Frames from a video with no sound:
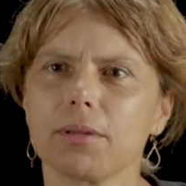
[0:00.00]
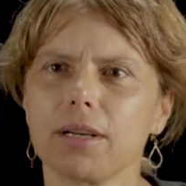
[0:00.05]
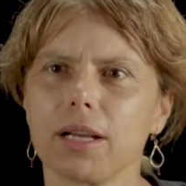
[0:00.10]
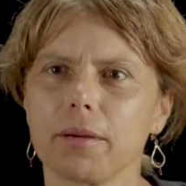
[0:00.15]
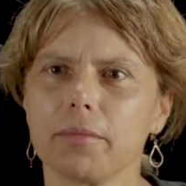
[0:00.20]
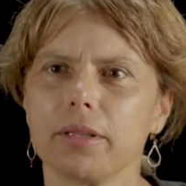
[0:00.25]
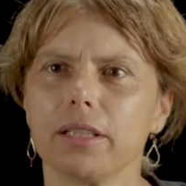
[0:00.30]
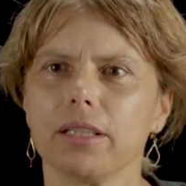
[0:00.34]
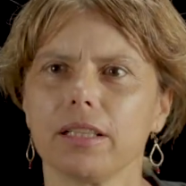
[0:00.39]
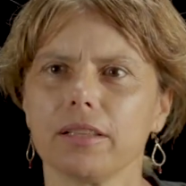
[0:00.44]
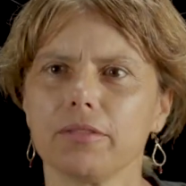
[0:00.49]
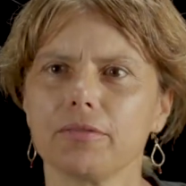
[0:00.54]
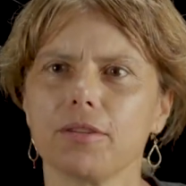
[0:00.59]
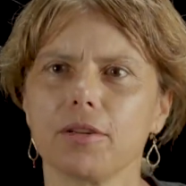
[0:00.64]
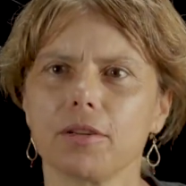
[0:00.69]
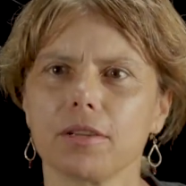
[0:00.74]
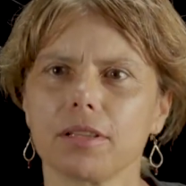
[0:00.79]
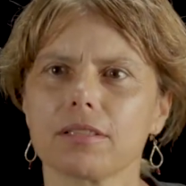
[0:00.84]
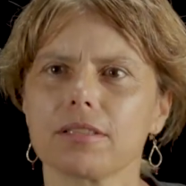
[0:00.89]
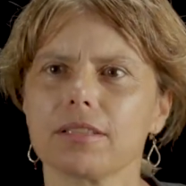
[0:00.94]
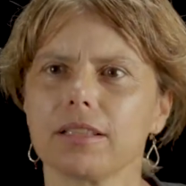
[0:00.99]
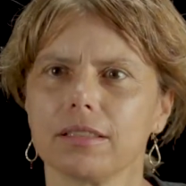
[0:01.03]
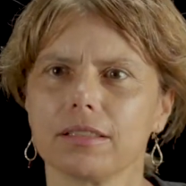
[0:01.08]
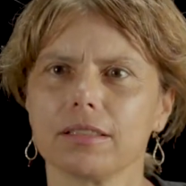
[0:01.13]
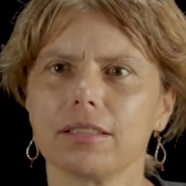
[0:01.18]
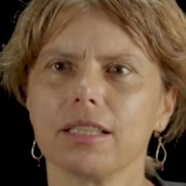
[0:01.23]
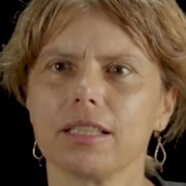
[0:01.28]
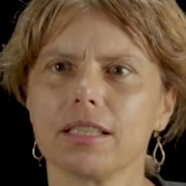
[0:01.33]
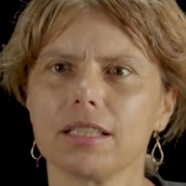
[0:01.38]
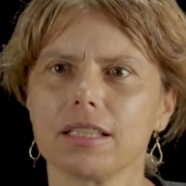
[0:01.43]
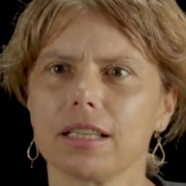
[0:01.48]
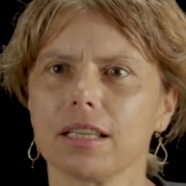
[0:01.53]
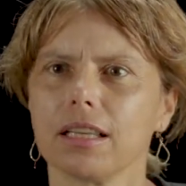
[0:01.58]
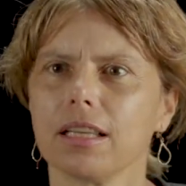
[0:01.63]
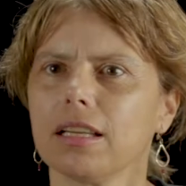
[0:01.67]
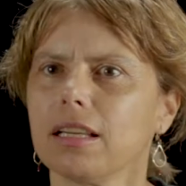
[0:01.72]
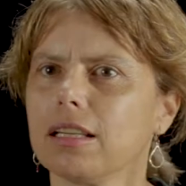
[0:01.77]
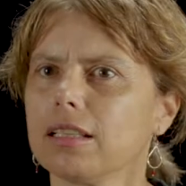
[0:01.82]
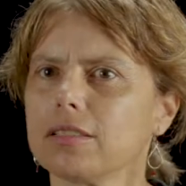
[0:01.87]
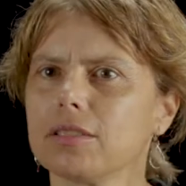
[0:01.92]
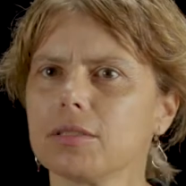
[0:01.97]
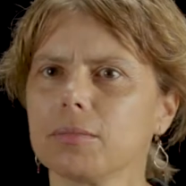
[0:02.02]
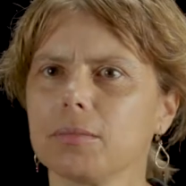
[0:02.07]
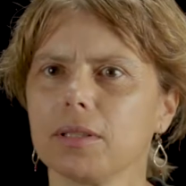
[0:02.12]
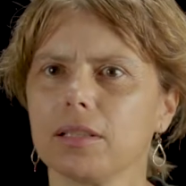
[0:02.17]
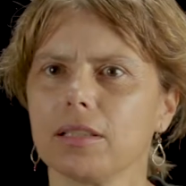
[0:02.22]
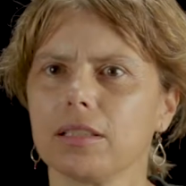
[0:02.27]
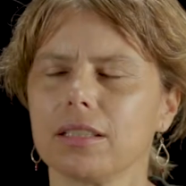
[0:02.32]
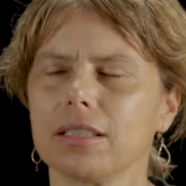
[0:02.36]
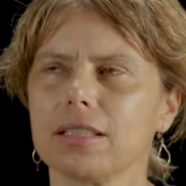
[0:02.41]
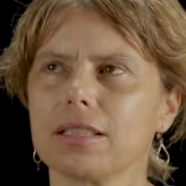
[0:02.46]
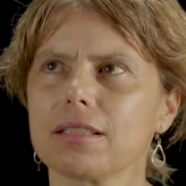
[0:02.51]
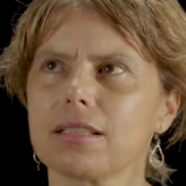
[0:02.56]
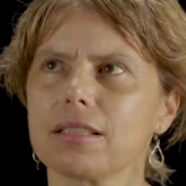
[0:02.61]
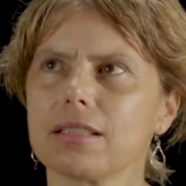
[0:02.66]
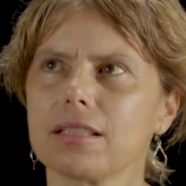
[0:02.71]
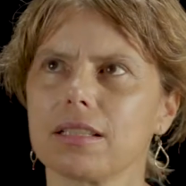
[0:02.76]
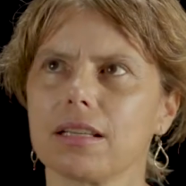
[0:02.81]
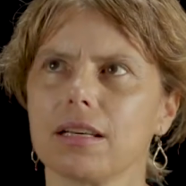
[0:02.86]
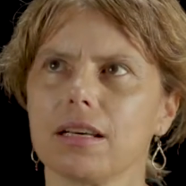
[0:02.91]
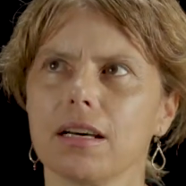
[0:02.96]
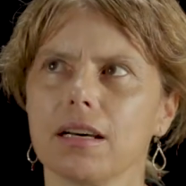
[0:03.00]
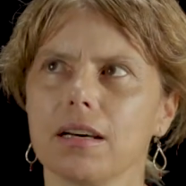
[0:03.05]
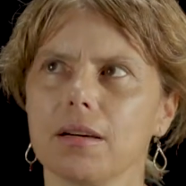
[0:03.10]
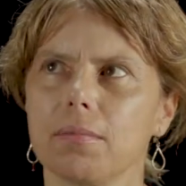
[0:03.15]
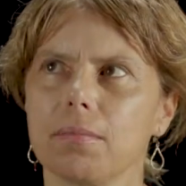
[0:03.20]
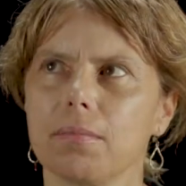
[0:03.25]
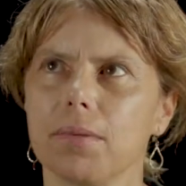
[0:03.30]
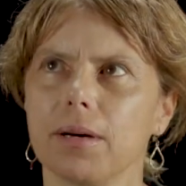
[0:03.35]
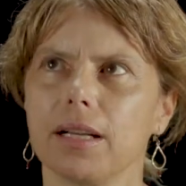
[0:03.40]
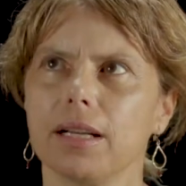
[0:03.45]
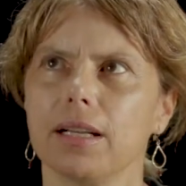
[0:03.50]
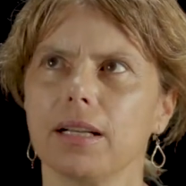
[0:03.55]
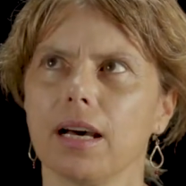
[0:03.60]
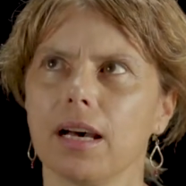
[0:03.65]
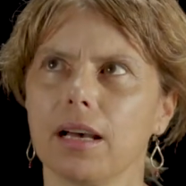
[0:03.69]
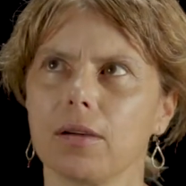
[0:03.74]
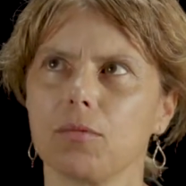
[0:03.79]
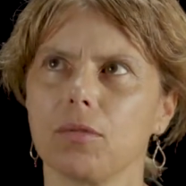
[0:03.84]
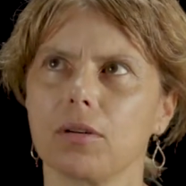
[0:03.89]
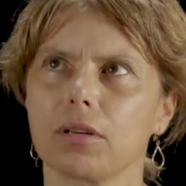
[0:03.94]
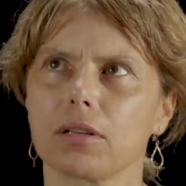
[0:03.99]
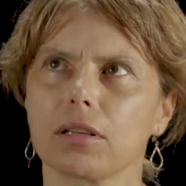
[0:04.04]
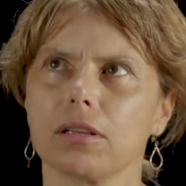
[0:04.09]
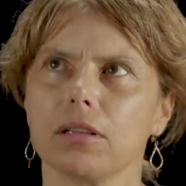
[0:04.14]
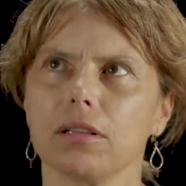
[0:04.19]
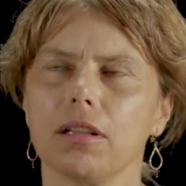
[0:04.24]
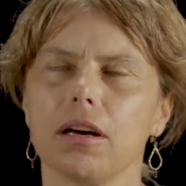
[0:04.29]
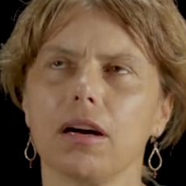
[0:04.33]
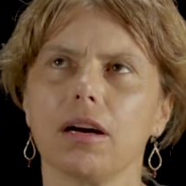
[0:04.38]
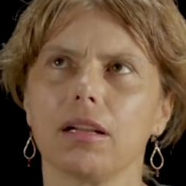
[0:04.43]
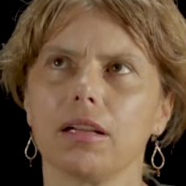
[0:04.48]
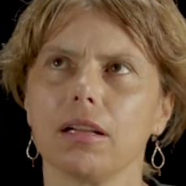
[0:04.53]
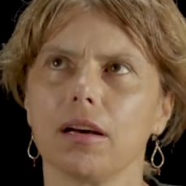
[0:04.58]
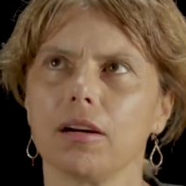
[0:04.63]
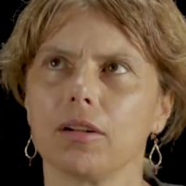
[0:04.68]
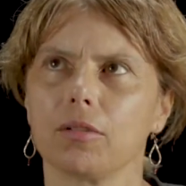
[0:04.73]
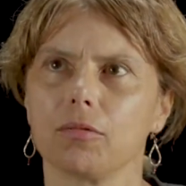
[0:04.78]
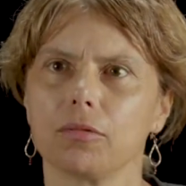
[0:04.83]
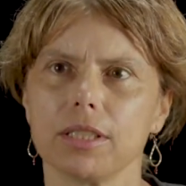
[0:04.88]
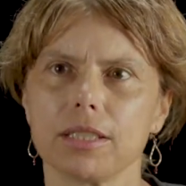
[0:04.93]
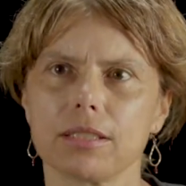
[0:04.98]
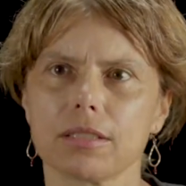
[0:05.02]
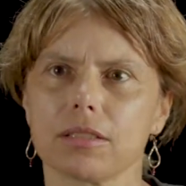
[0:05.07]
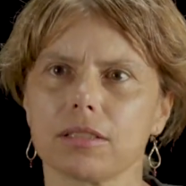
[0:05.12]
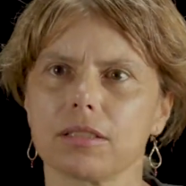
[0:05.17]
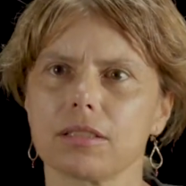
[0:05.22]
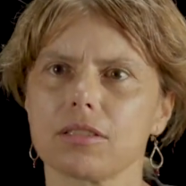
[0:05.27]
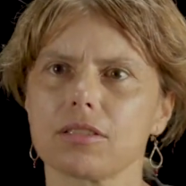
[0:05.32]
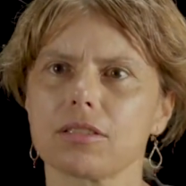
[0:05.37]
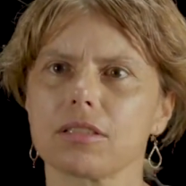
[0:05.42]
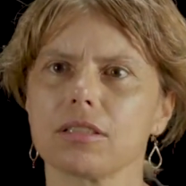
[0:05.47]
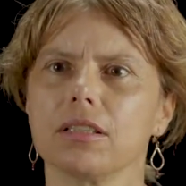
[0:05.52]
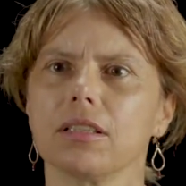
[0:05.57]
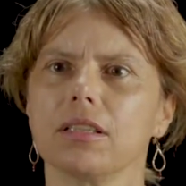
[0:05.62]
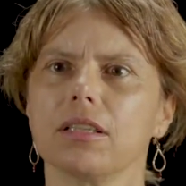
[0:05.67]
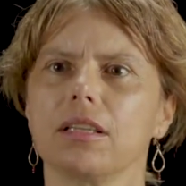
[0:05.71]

primarily focused on teaching here, to be honest, but I work a lot on research.